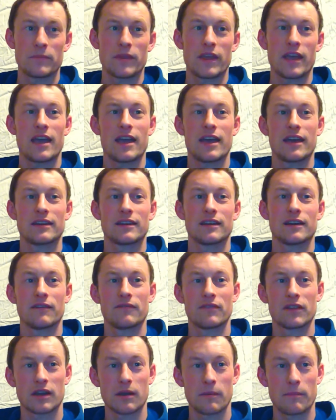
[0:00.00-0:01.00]
and of
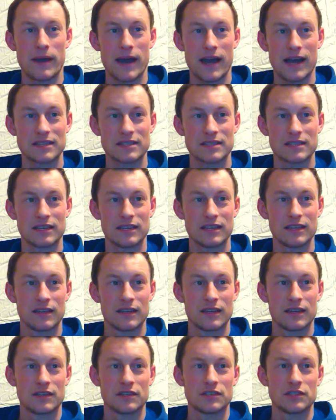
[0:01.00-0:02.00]
the capacity
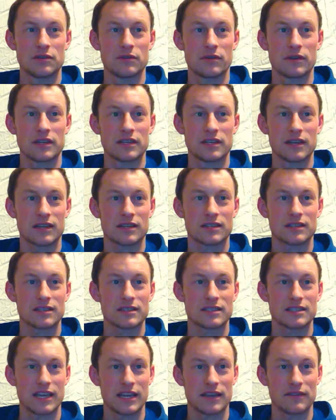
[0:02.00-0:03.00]
to conduct
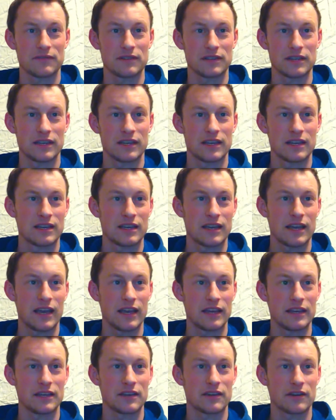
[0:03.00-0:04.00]
safely
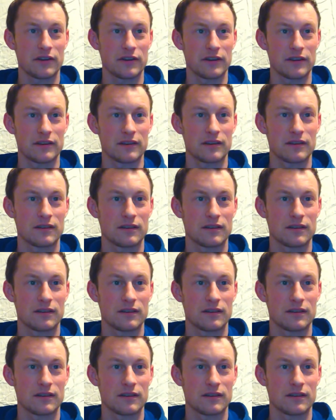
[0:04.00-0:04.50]
any current.